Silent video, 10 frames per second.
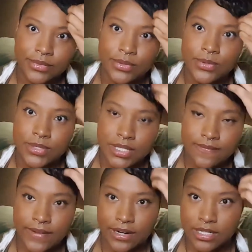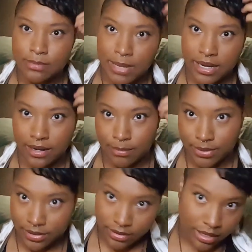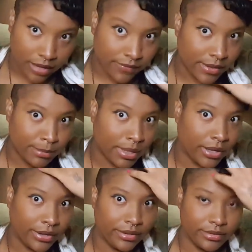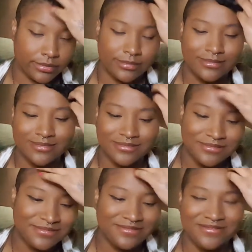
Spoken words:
who's the fairest pineapple of them all?